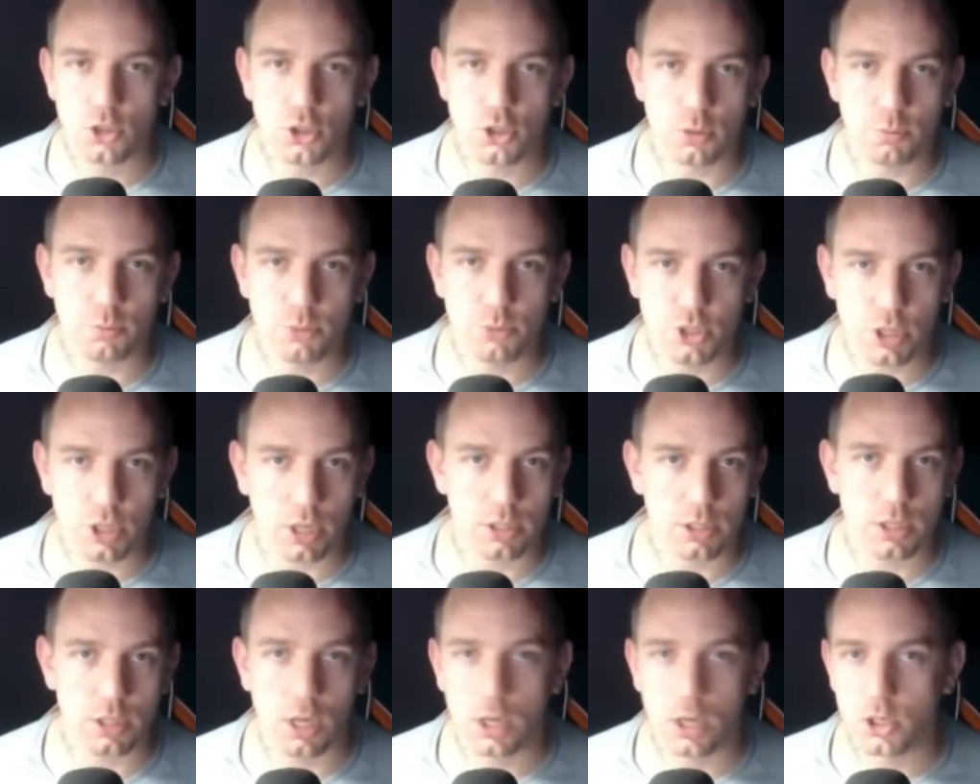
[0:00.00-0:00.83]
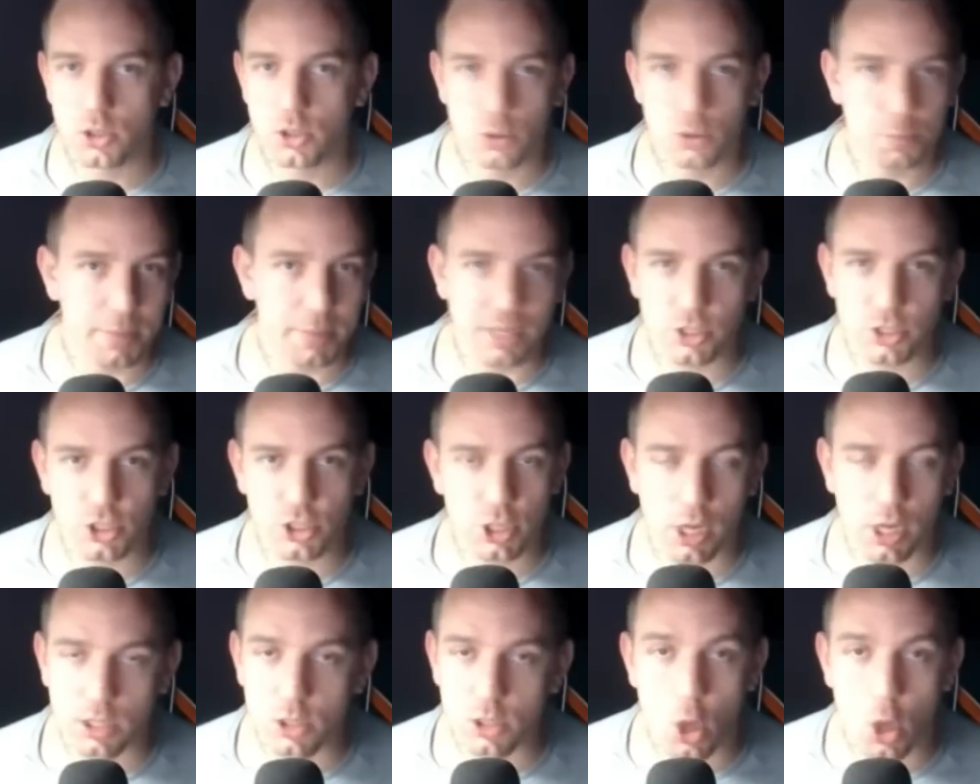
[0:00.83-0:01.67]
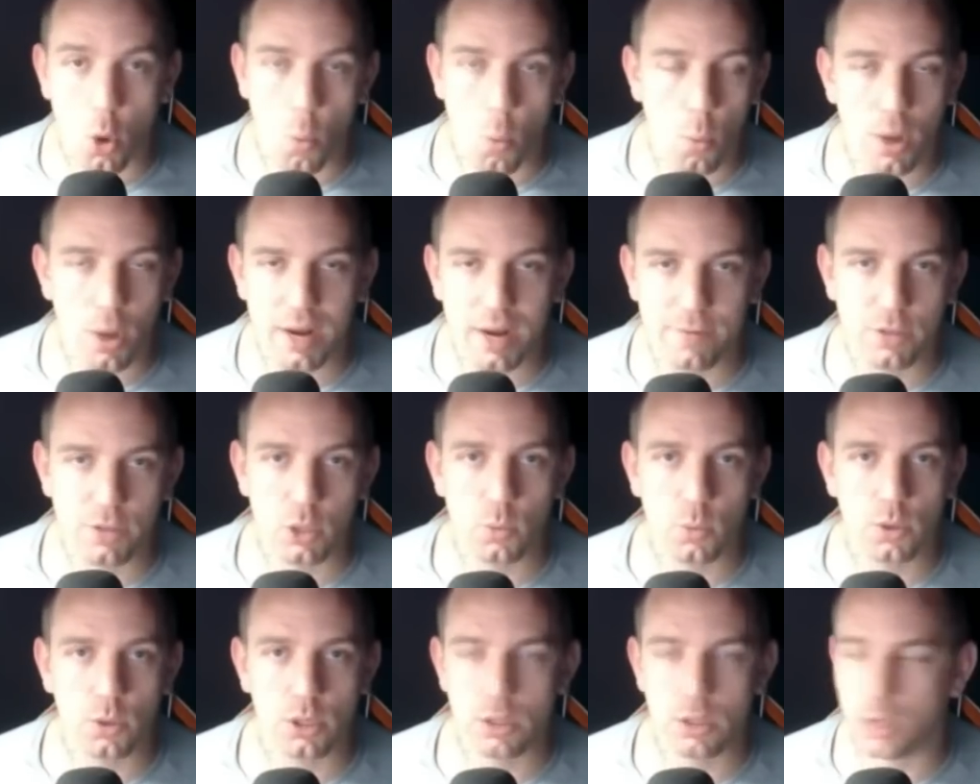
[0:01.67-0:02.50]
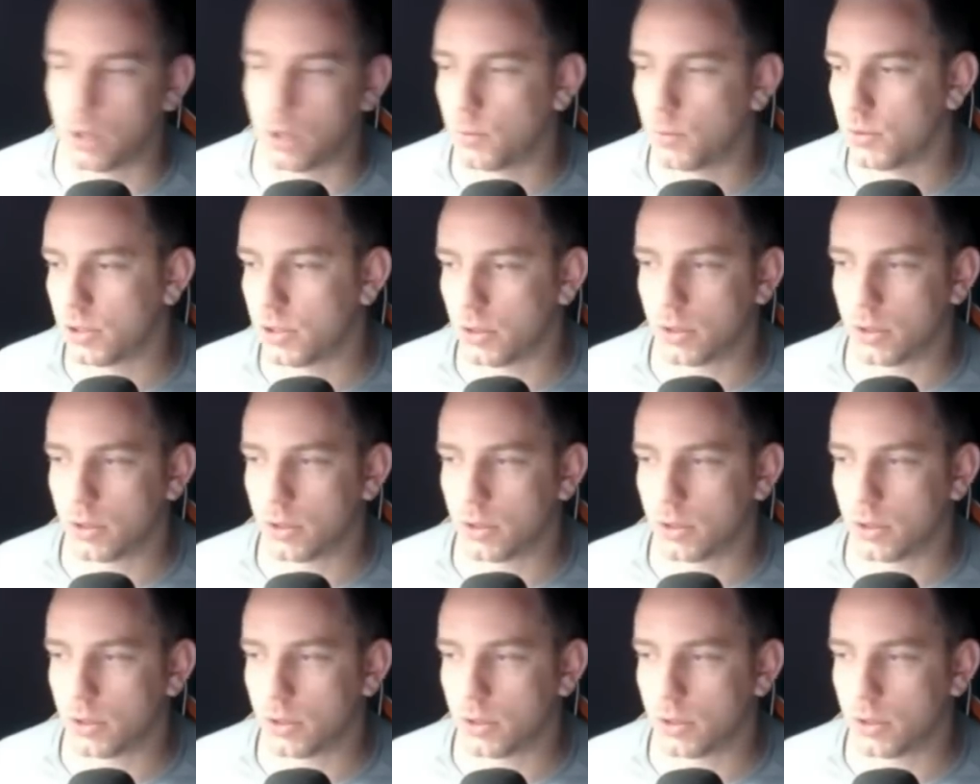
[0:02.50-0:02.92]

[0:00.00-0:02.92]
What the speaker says: jump shot, spin shot, whatever you want to do.